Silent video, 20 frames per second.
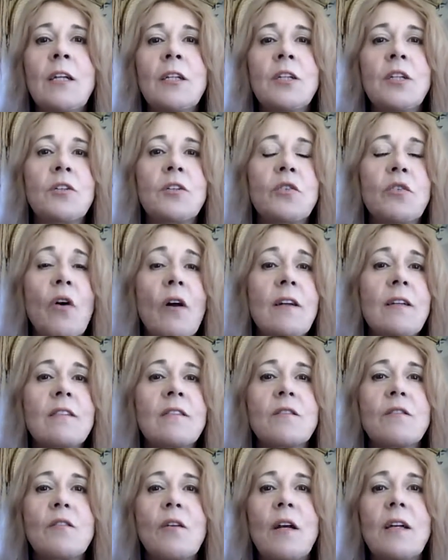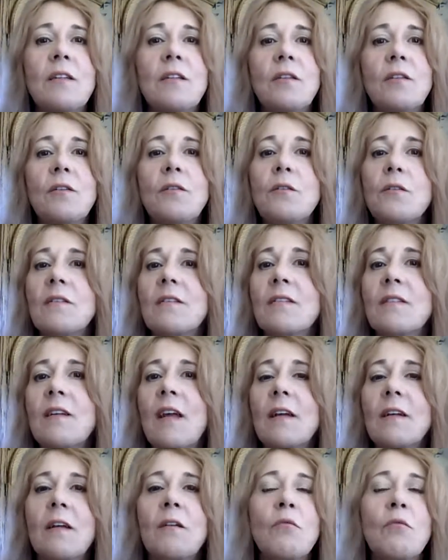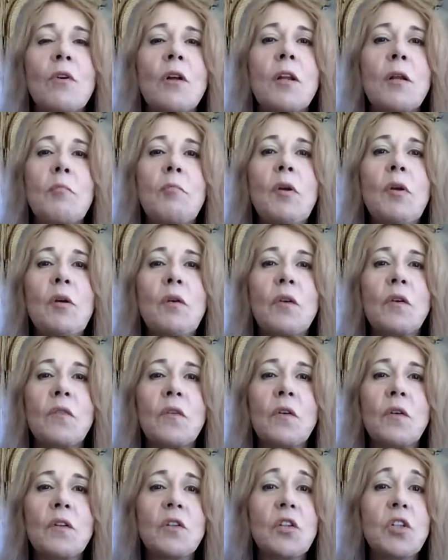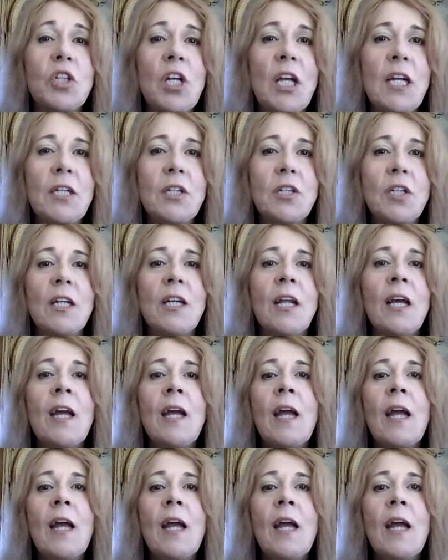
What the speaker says: Detroit's great too. It's getting really beautiful and changing.